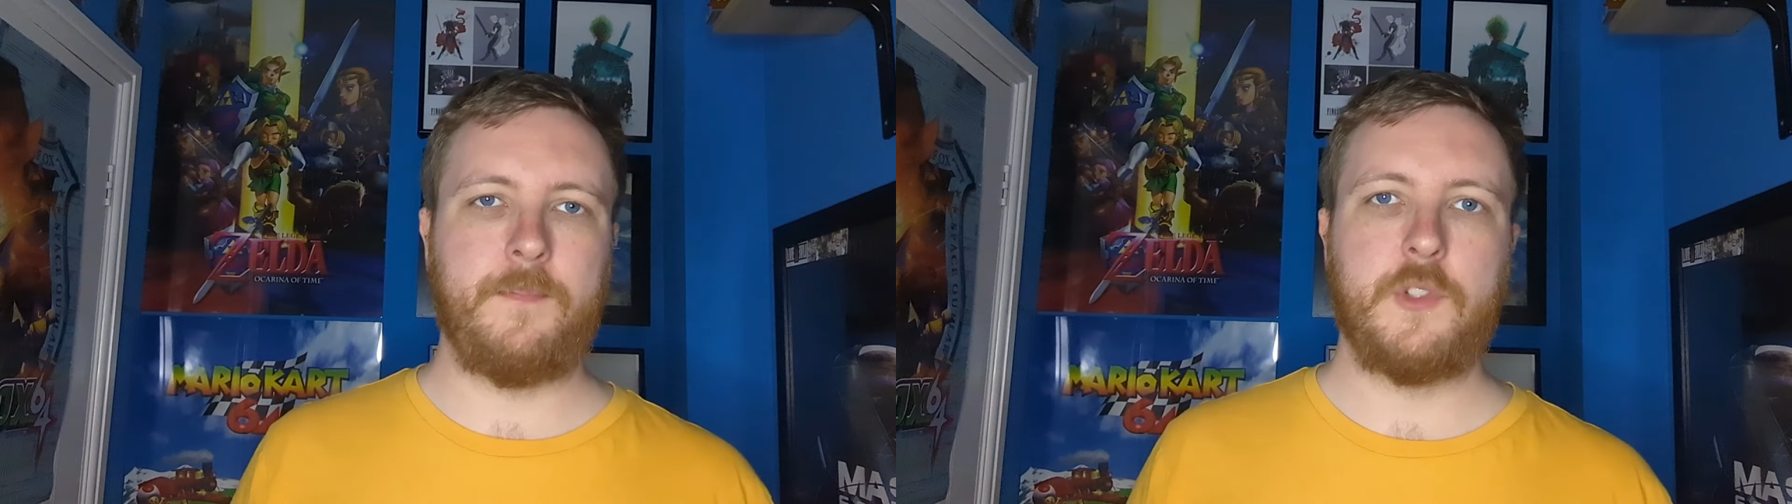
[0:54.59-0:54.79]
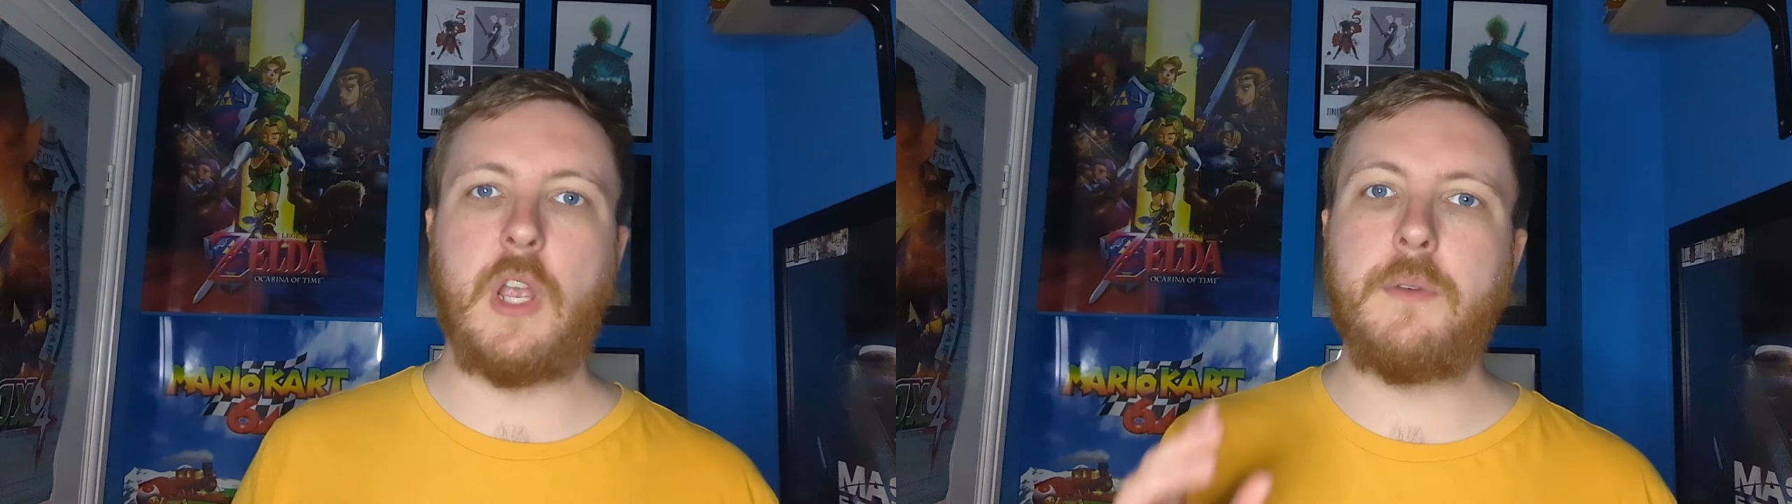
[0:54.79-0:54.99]

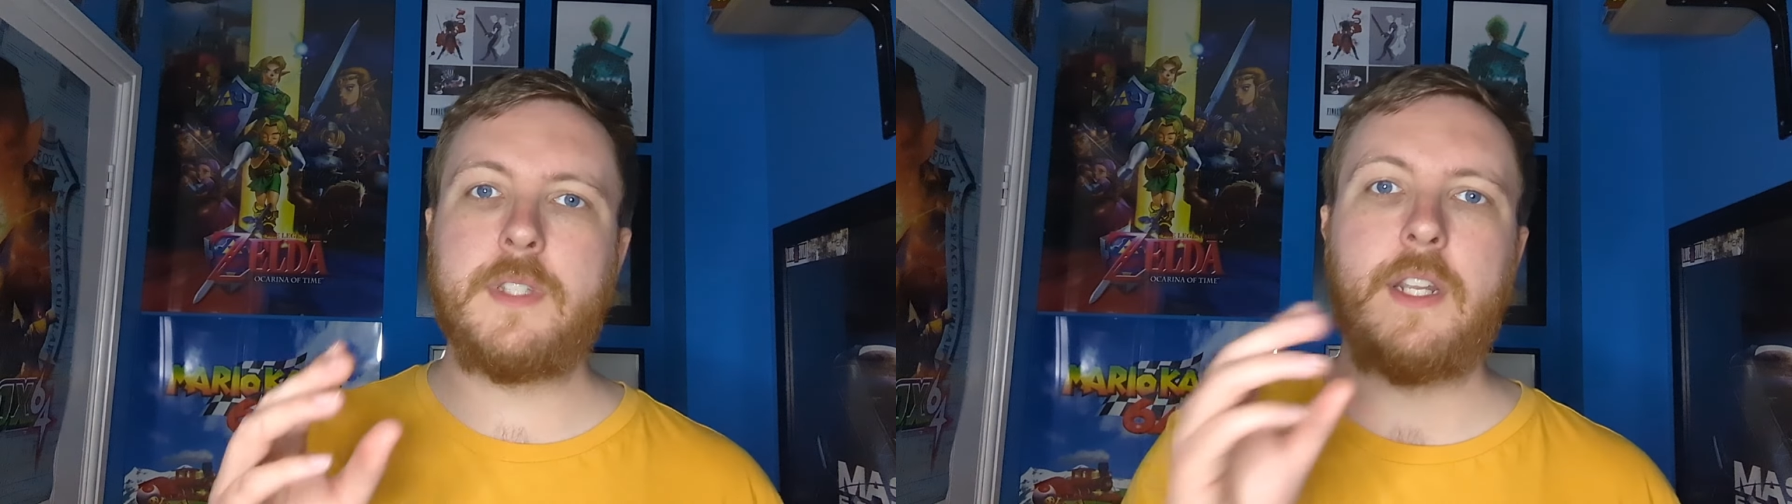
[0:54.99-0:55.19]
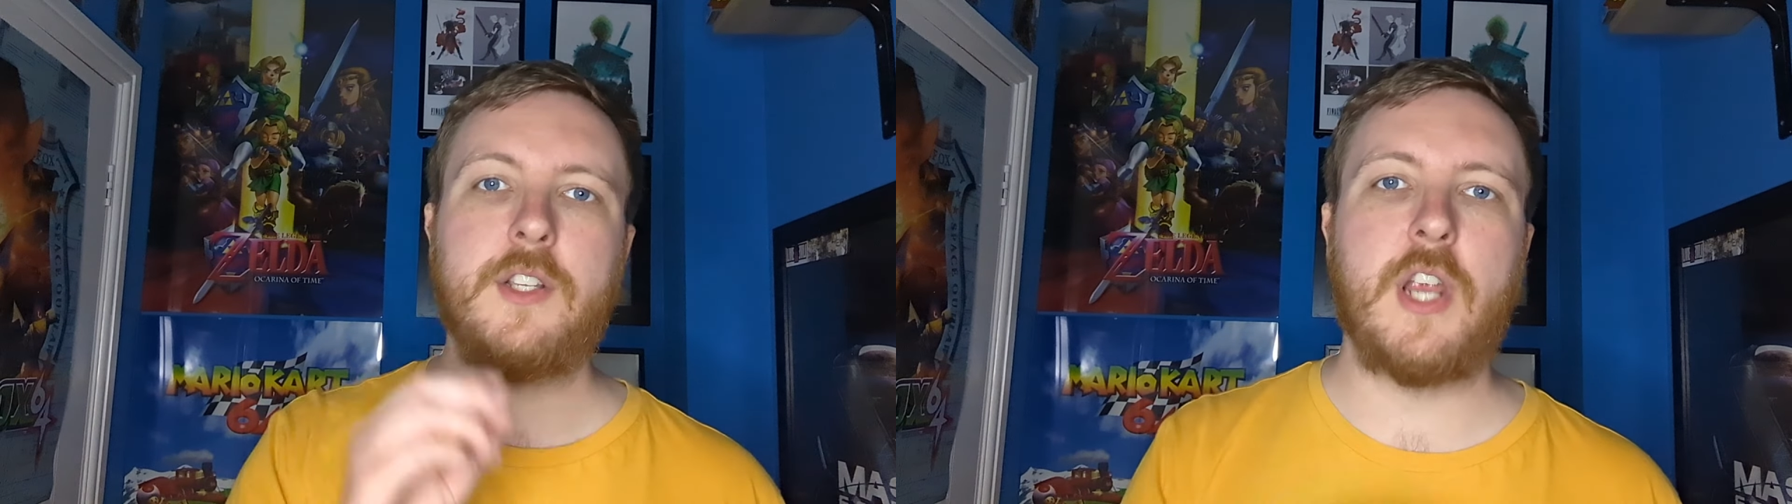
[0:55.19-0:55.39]
So I
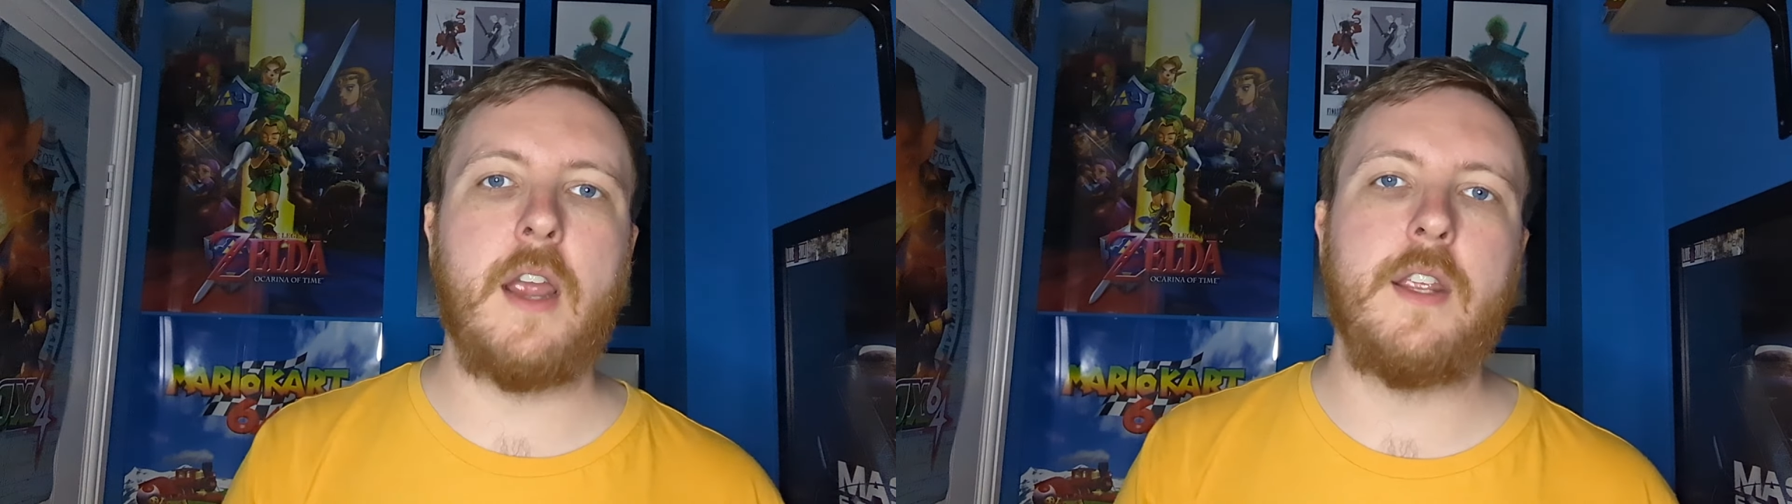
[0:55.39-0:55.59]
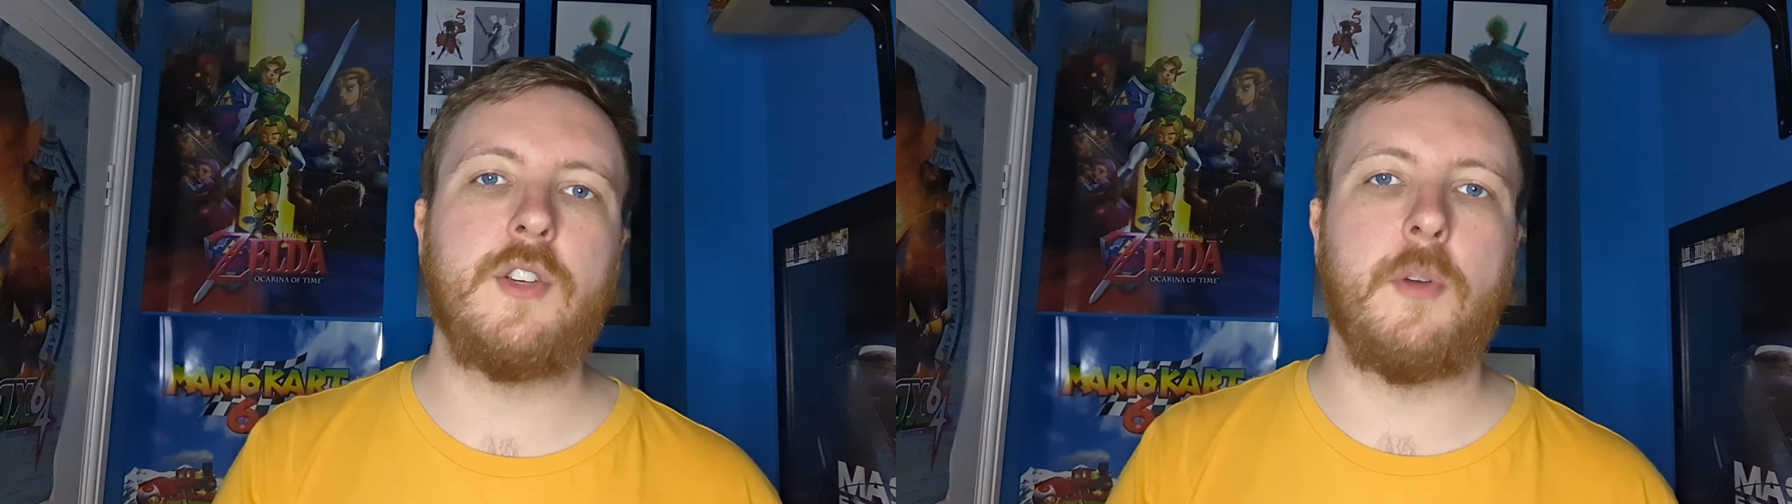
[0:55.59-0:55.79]
was in a
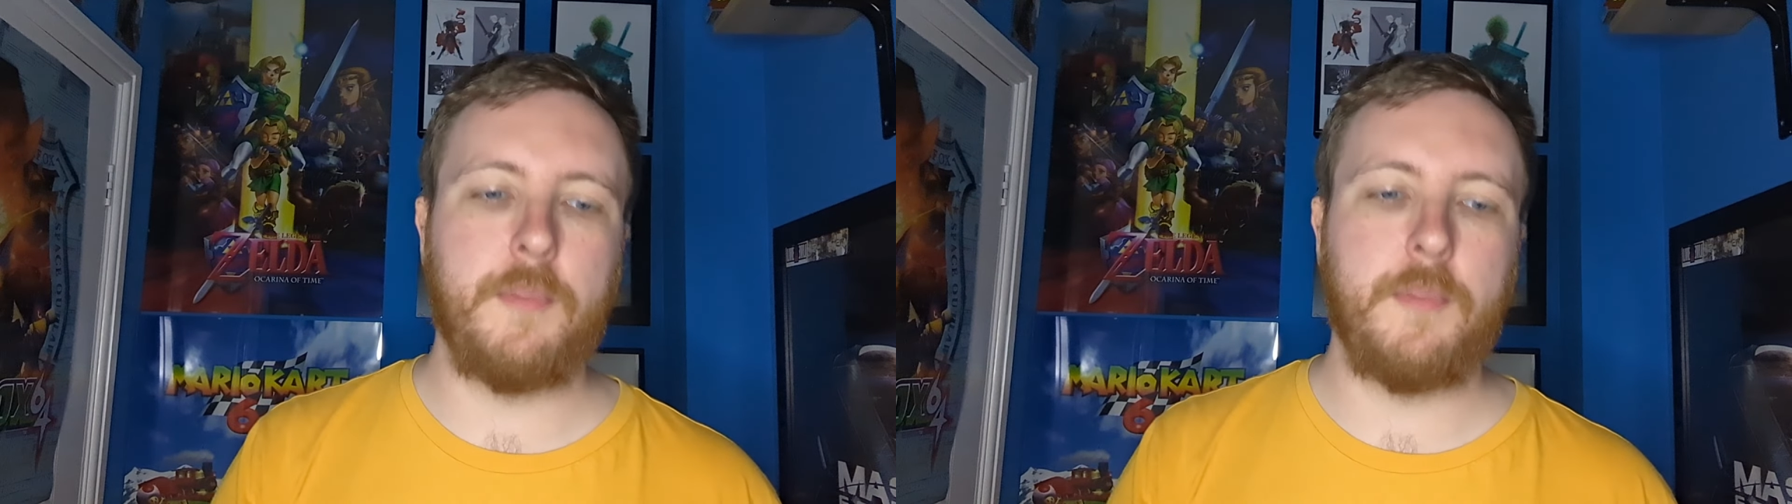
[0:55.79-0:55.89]
charity shop